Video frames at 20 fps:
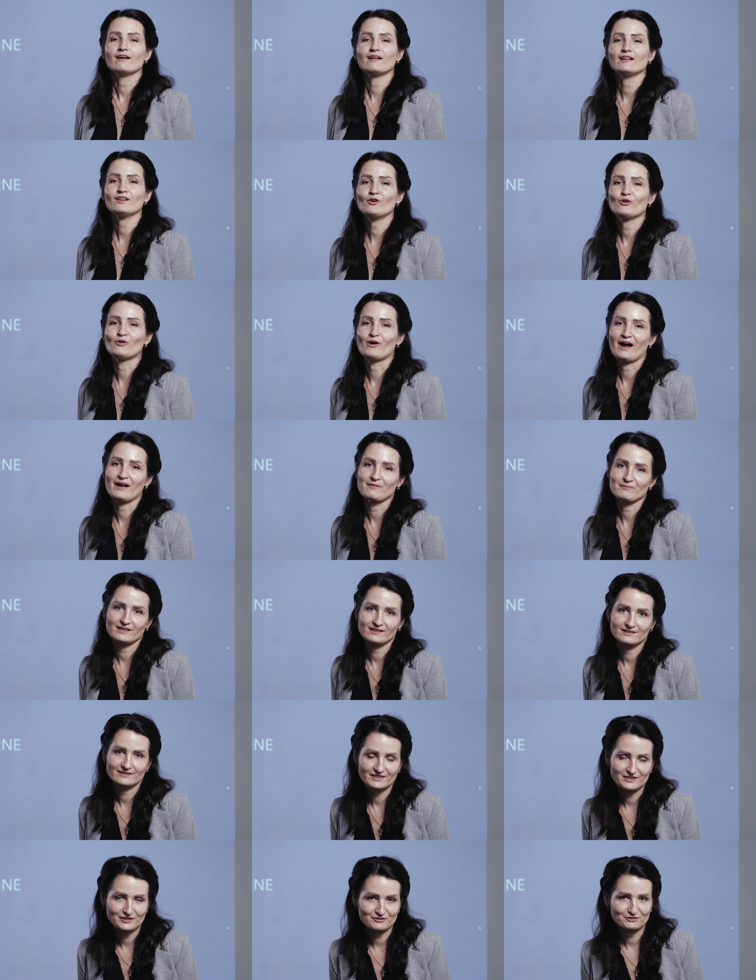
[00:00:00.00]
Hello, I'm
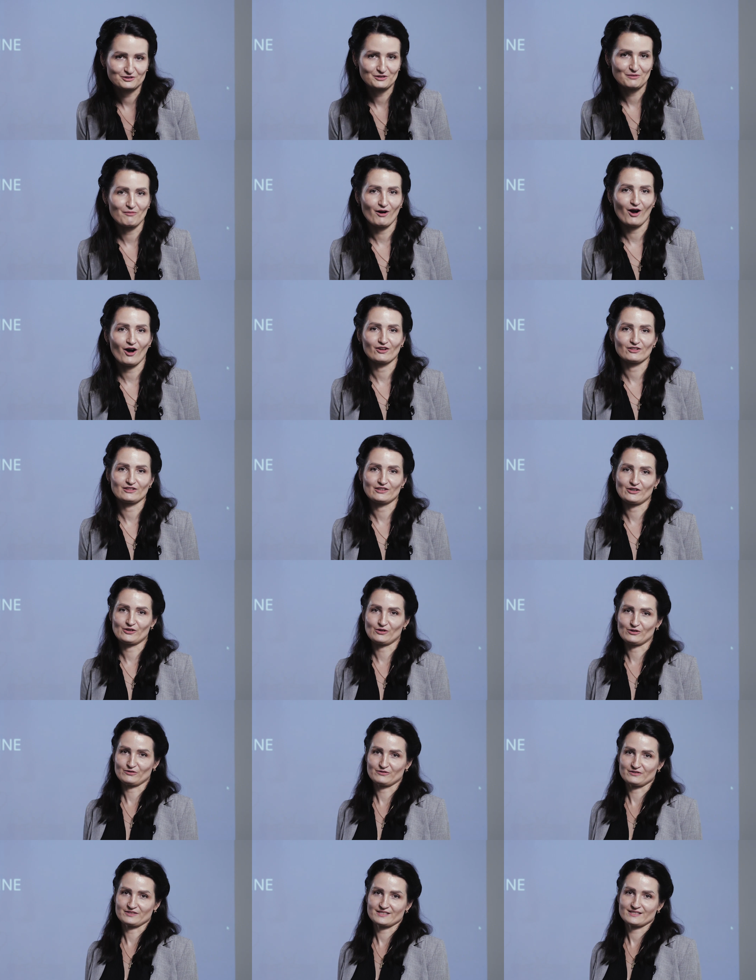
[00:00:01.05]
Galina from
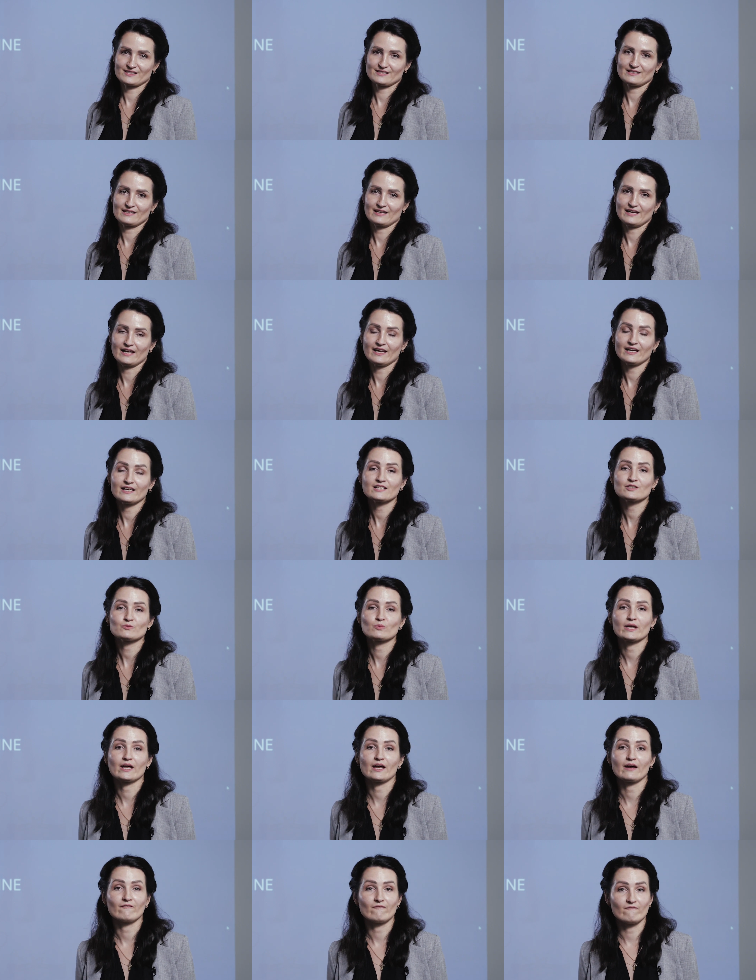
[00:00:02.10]
OnlyOffice, and
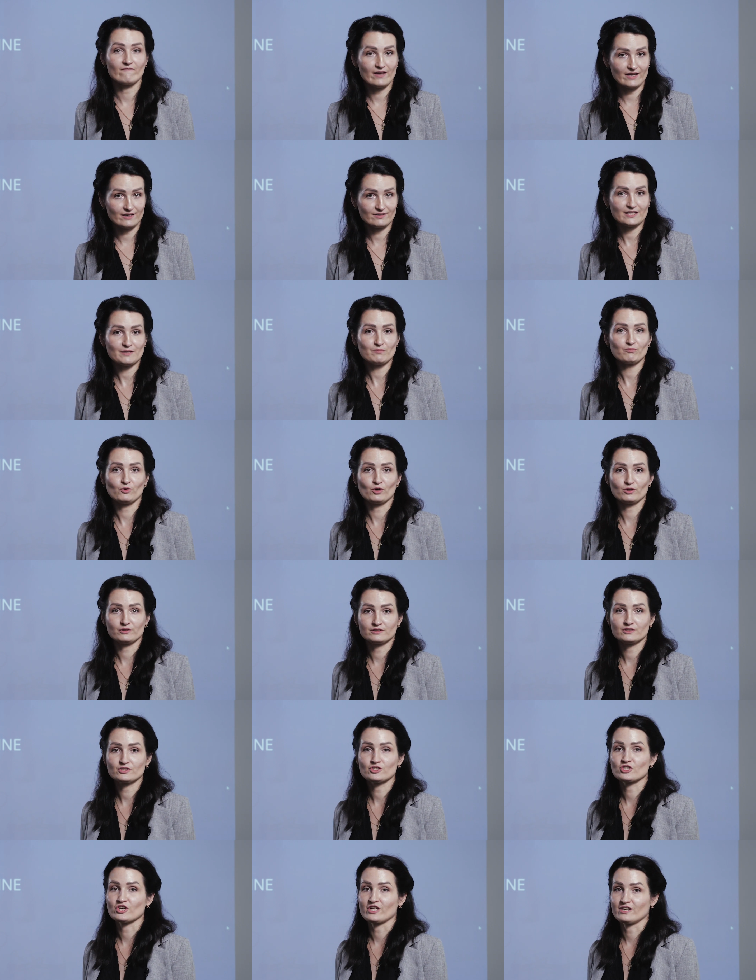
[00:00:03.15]
we have very
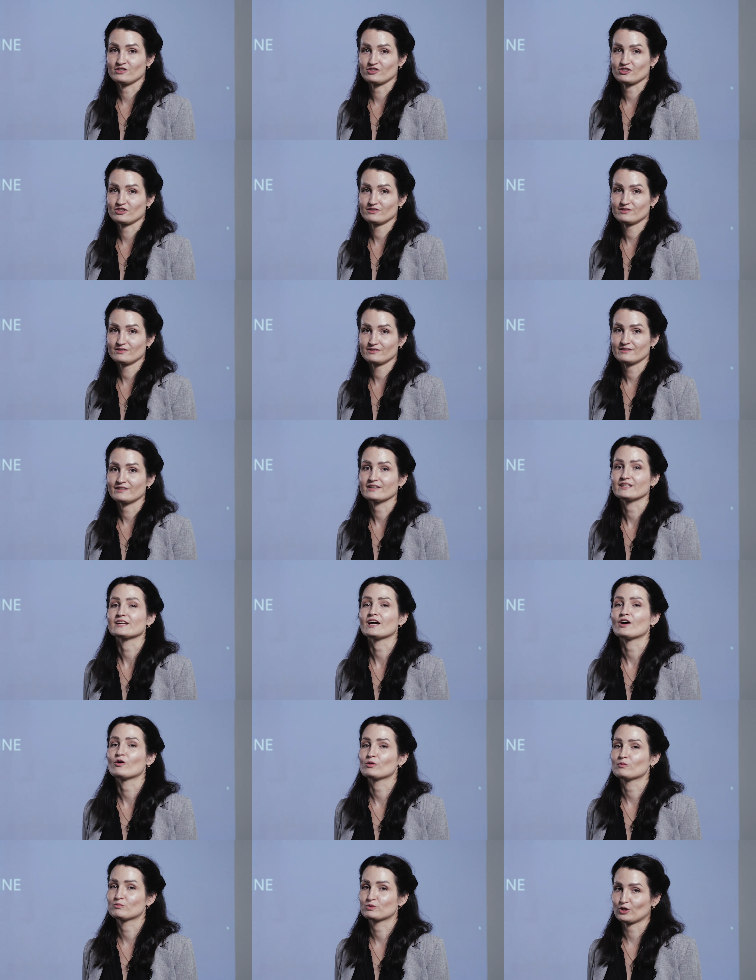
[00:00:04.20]
important changes in
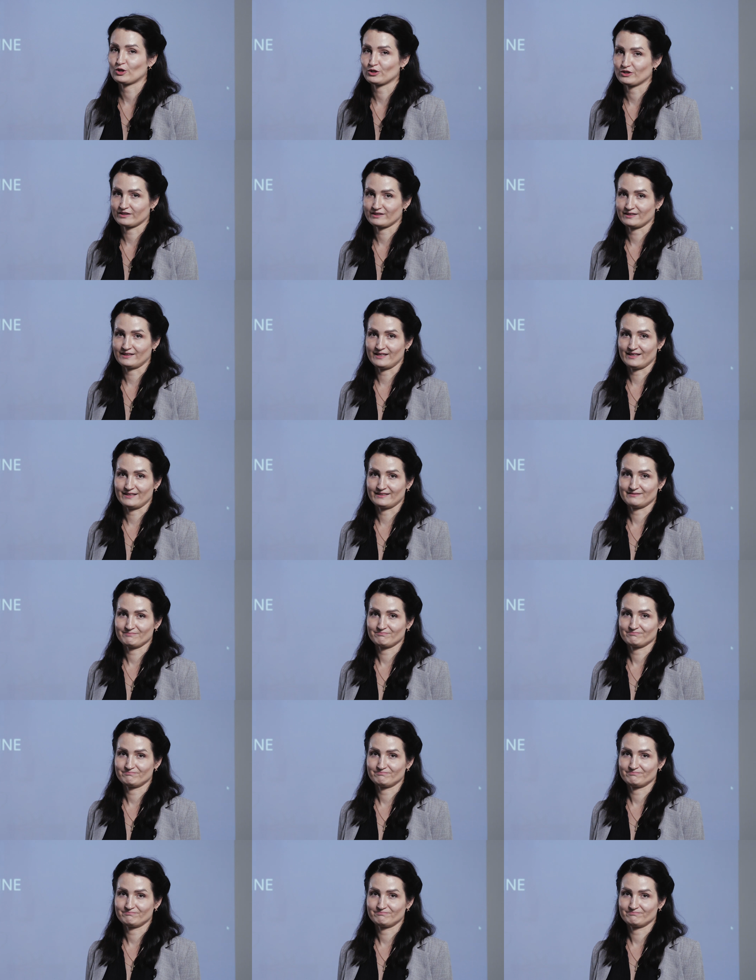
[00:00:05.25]
our product line.